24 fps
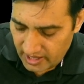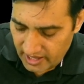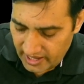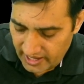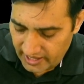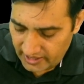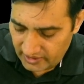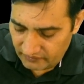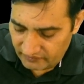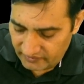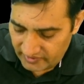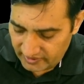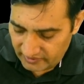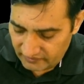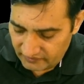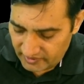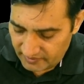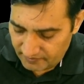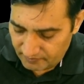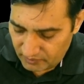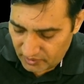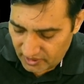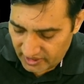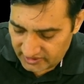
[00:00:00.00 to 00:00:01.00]
and when we
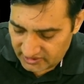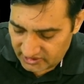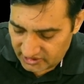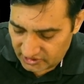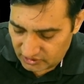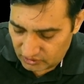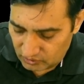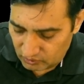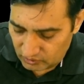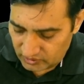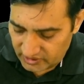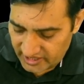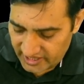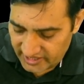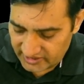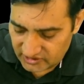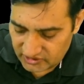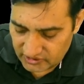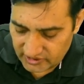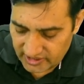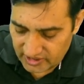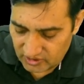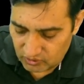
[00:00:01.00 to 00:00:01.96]
pass it through the hashing